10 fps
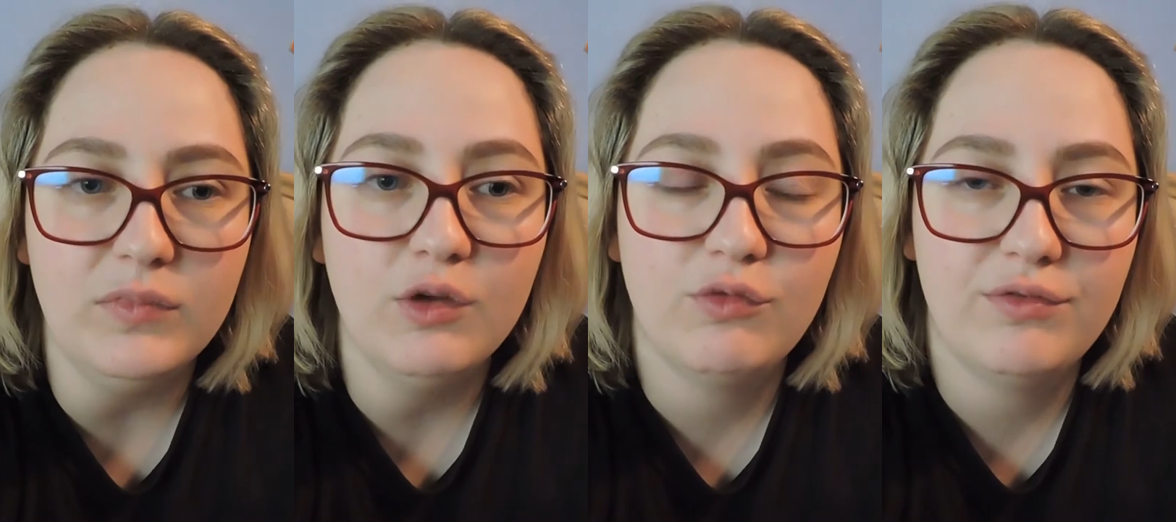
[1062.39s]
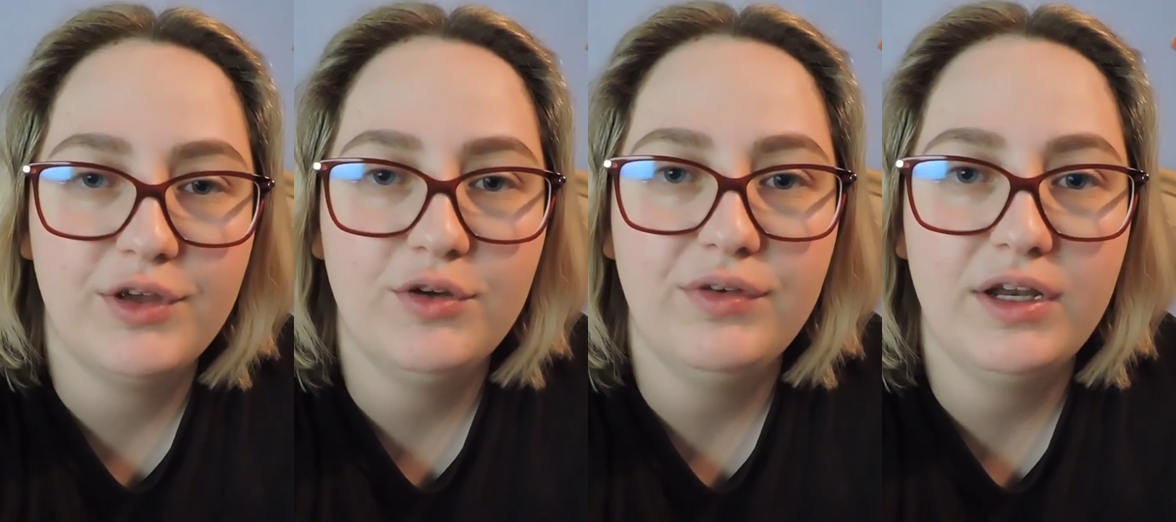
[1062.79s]

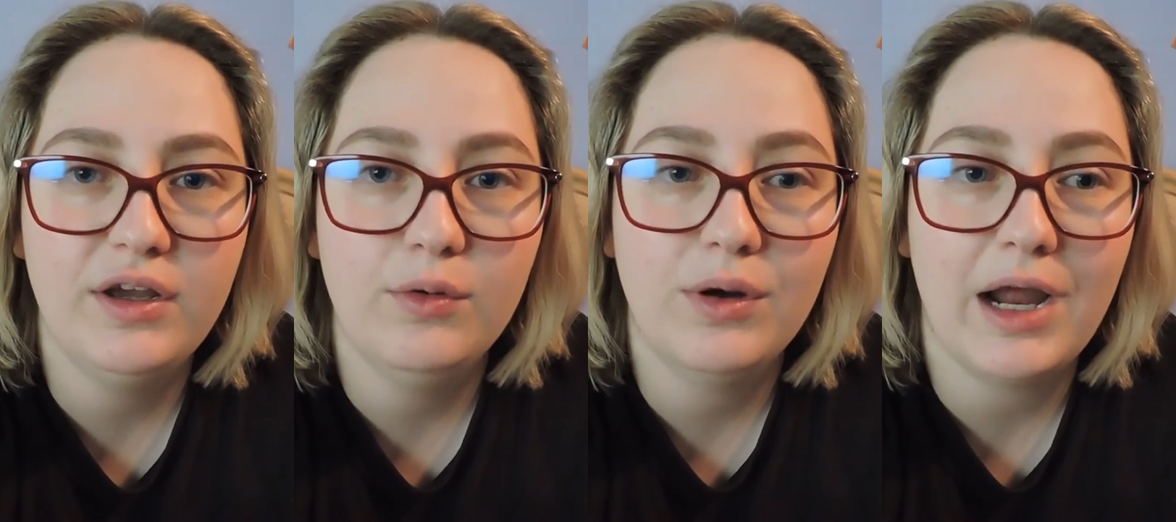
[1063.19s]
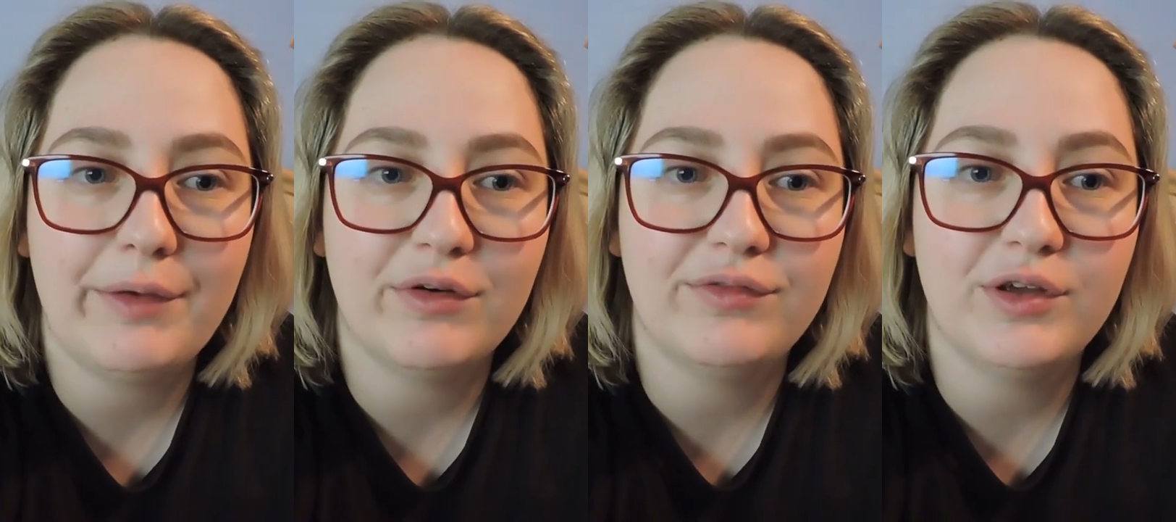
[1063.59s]
review video where I
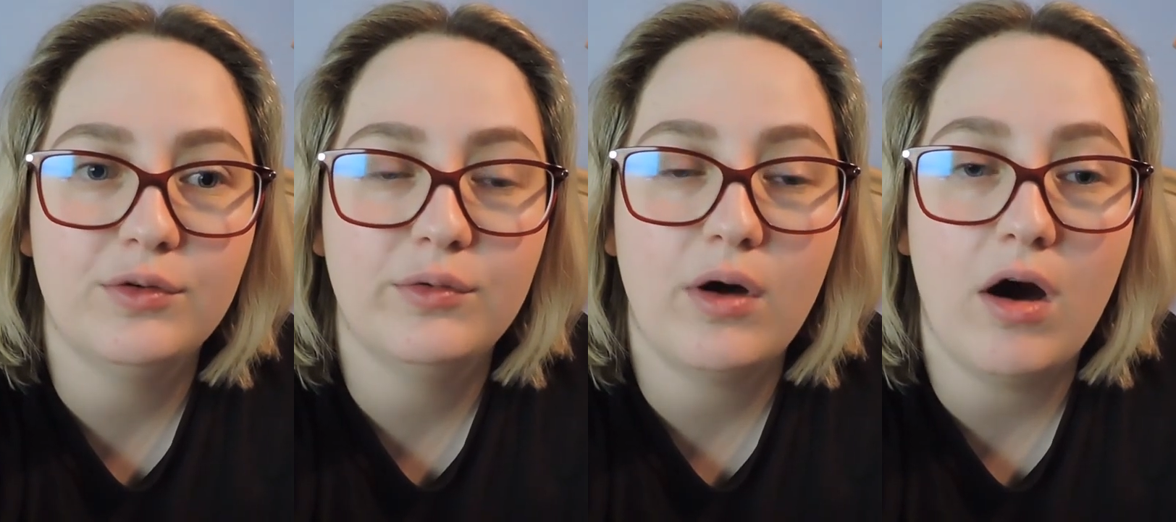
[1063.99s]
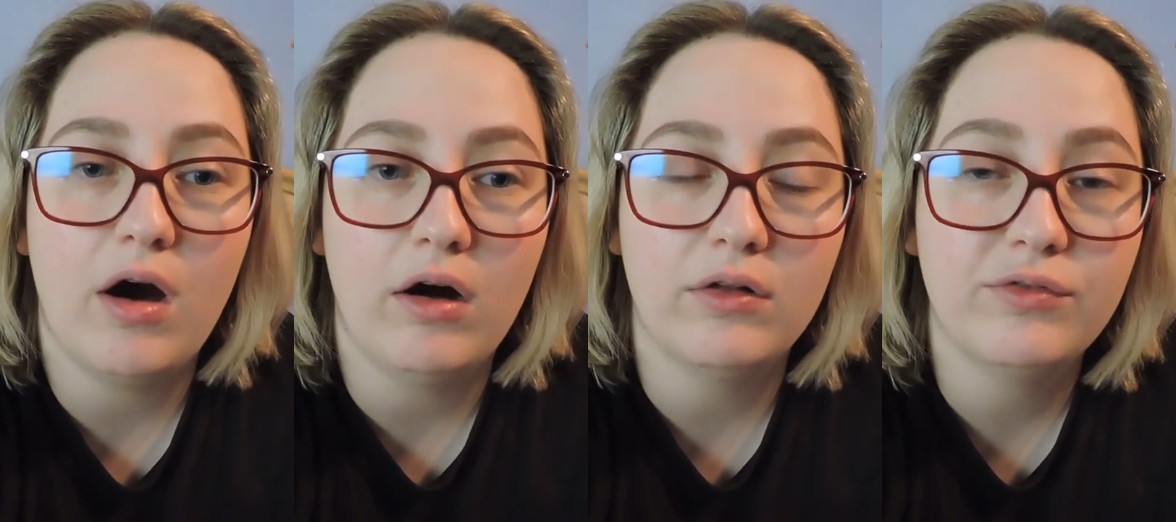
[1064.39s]
review
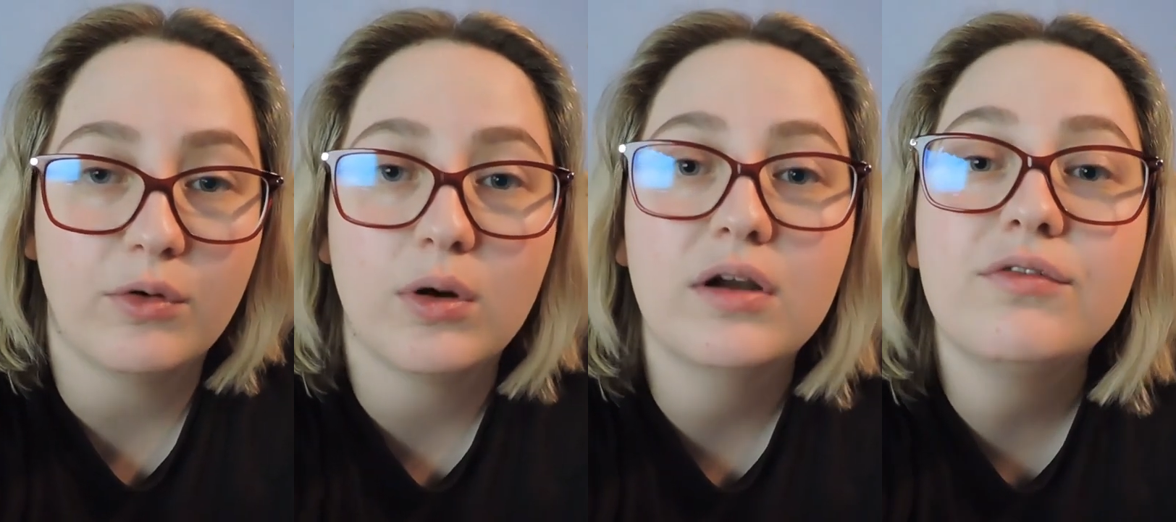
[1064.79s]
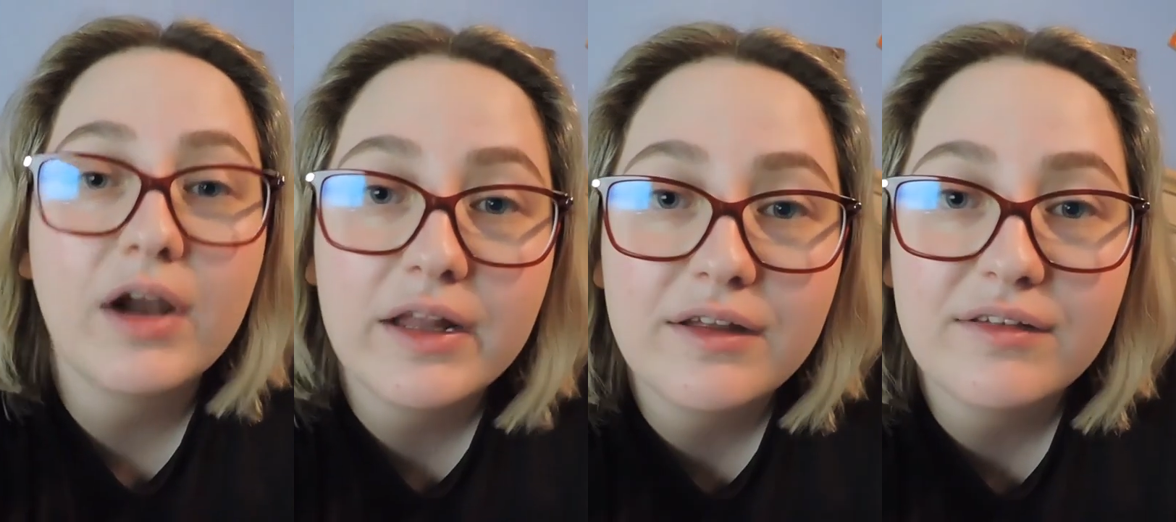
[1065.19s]
all four of
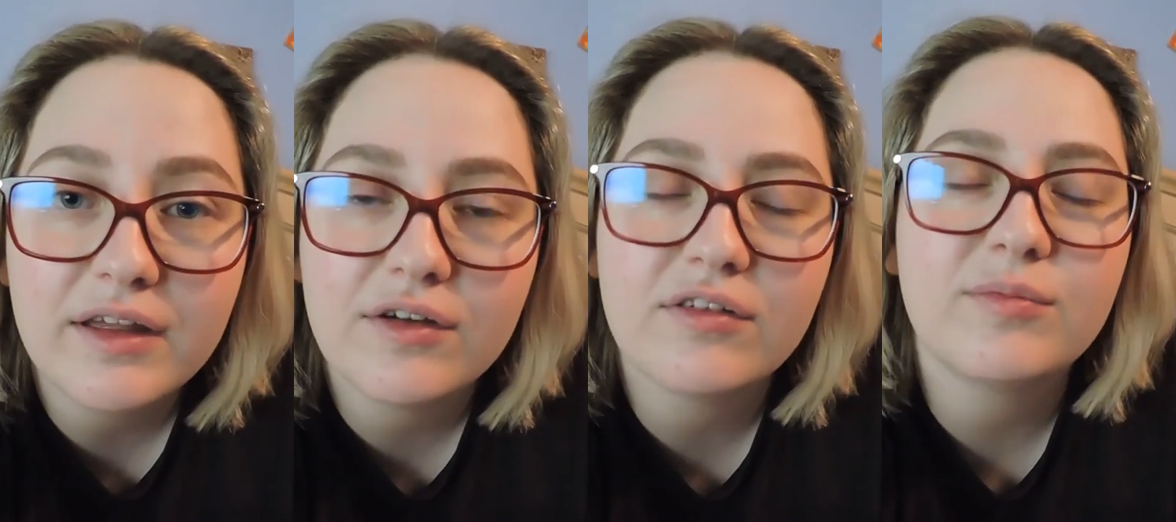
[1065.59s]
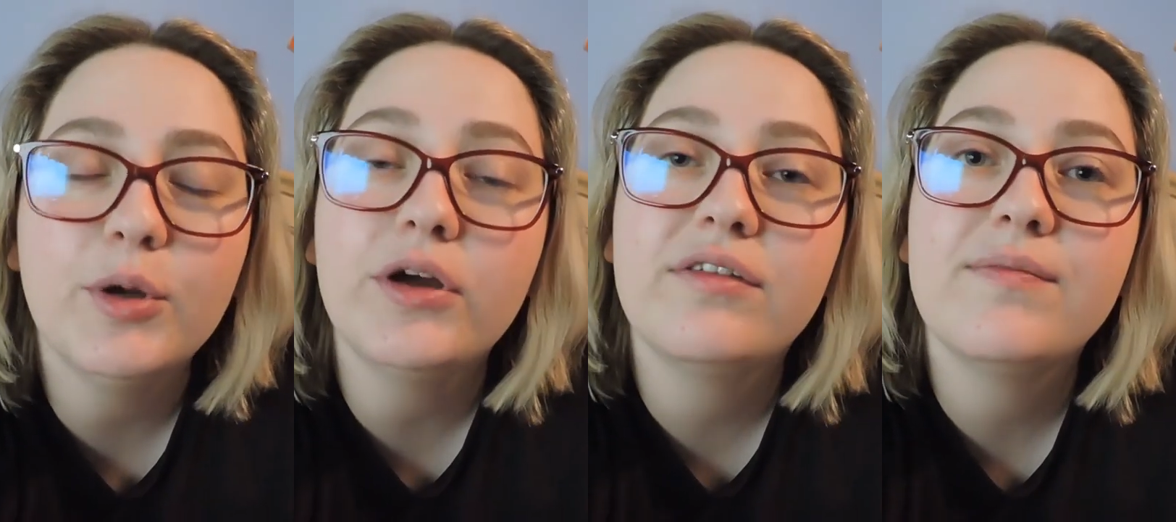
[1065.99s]
Riley Sager's
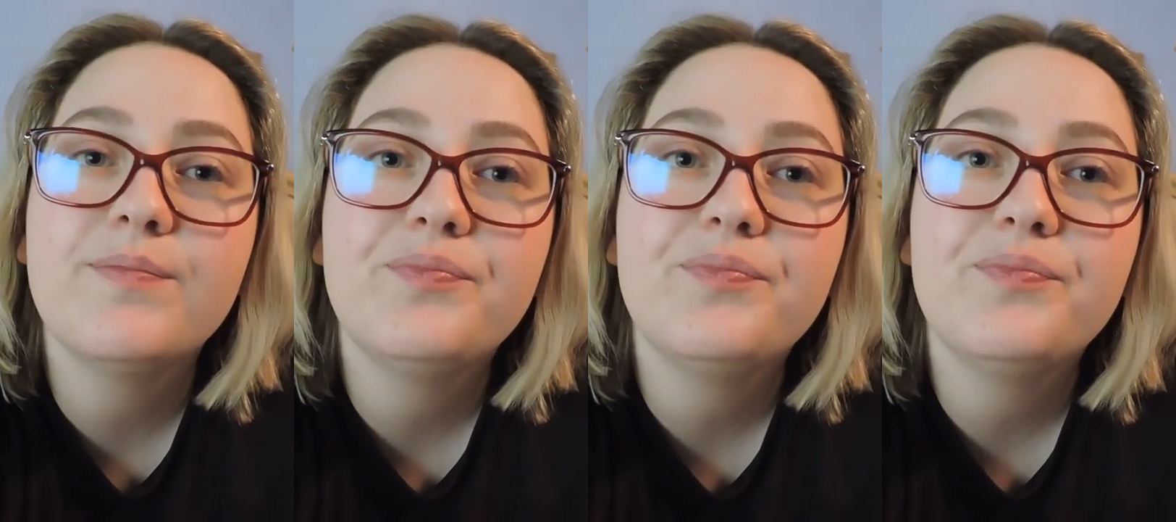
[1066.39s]
books.